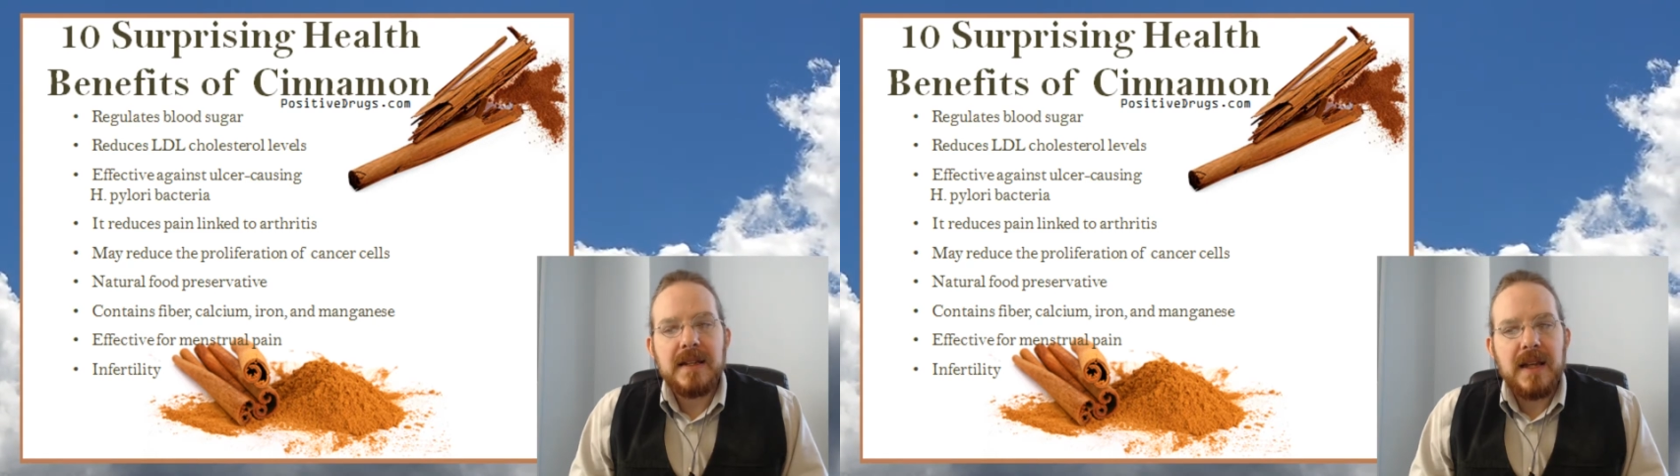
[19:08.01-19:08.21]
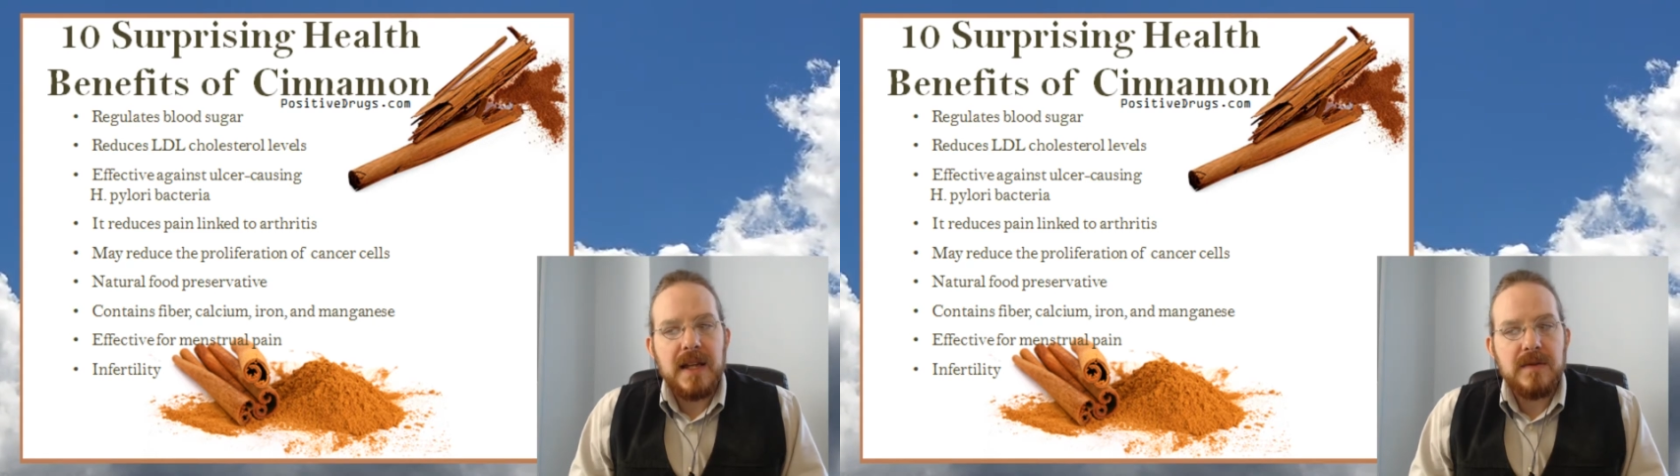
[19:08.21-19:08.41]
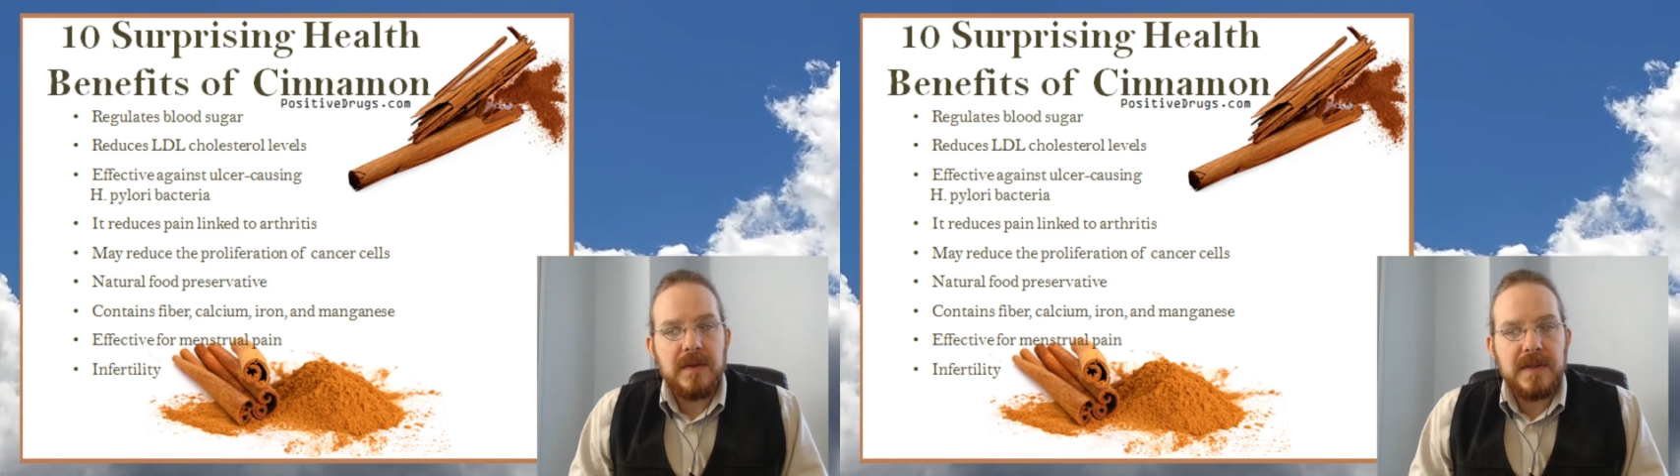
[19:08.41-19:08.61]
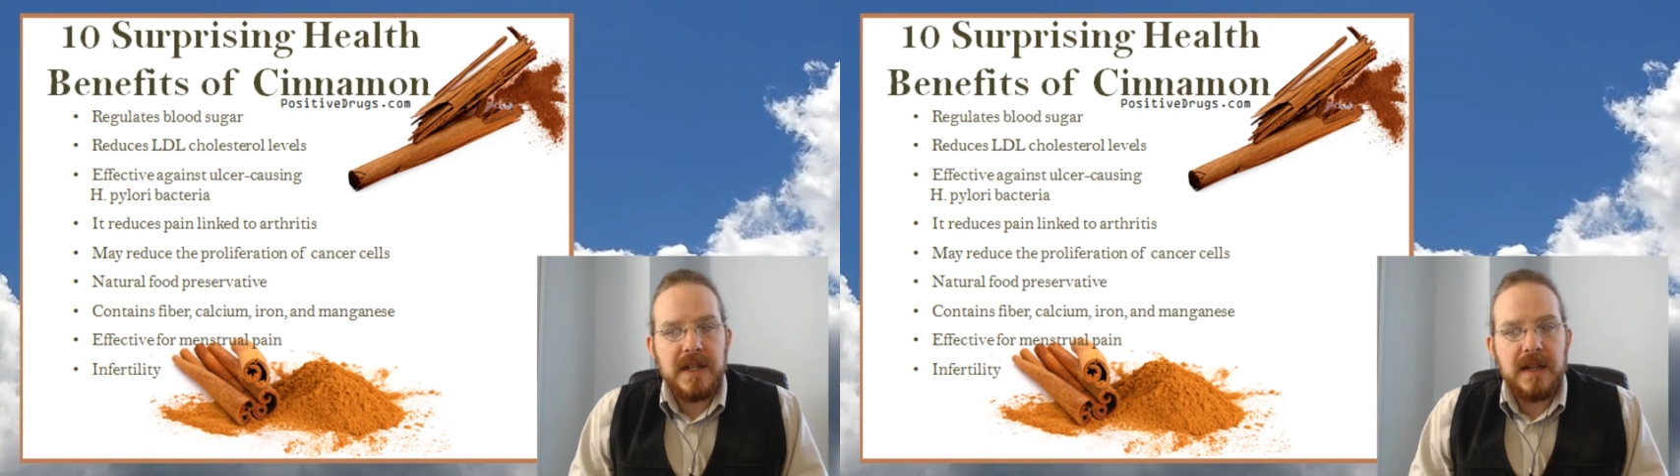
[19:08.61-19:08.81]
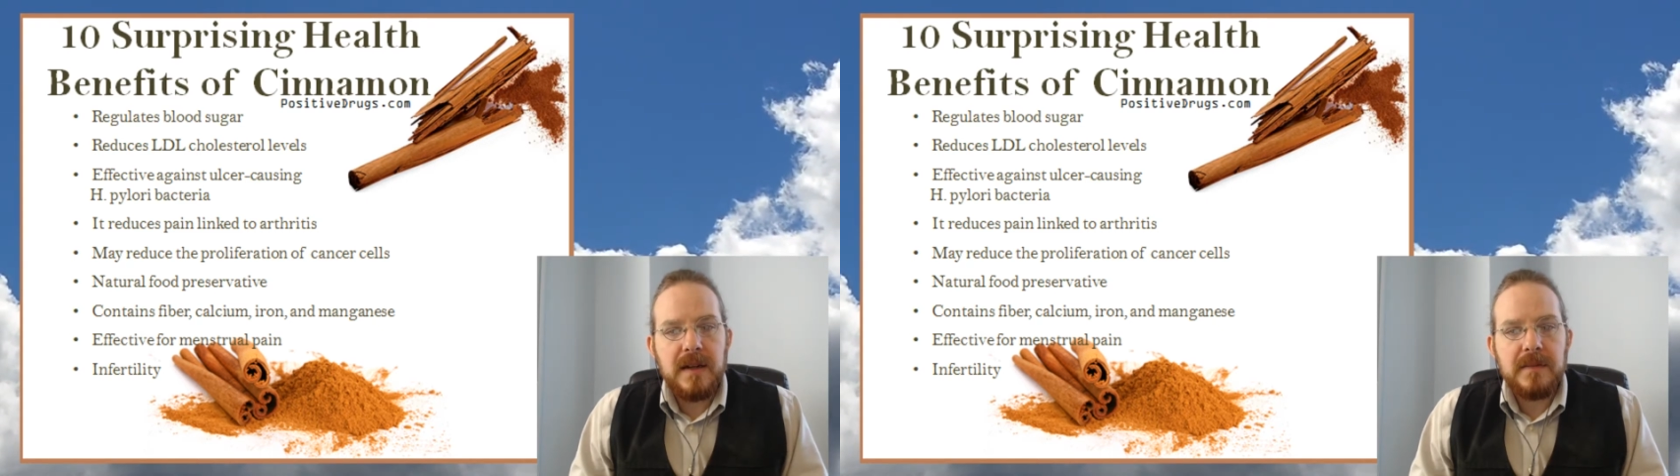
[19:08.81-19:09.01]
as we've
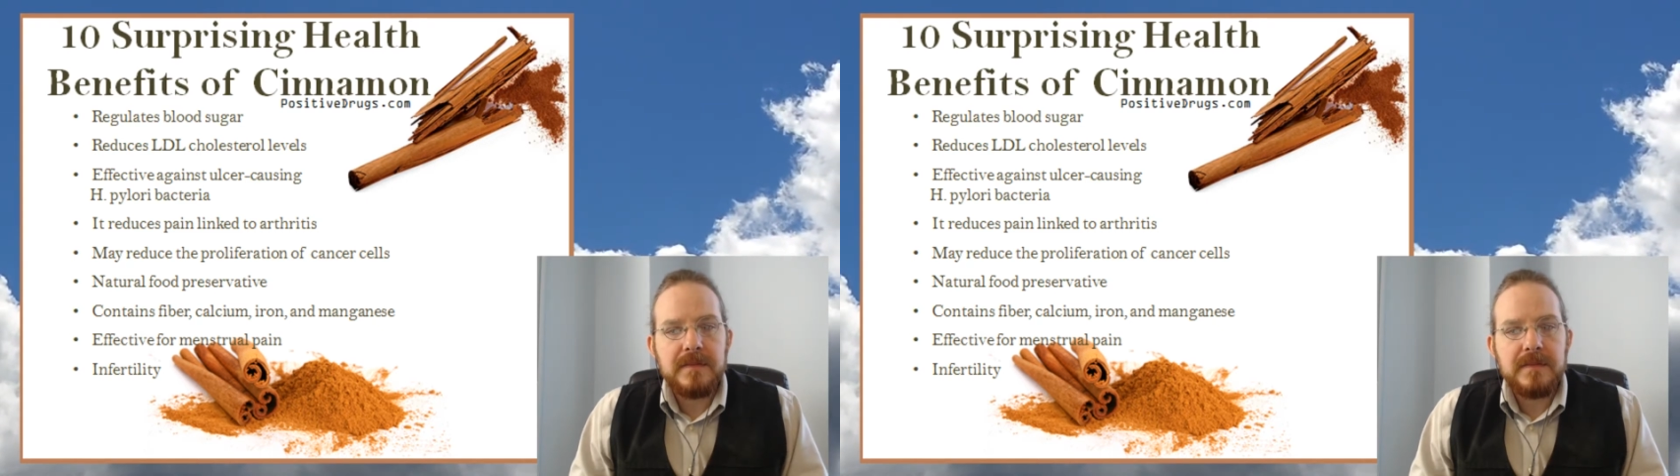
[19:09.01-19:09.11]
seen.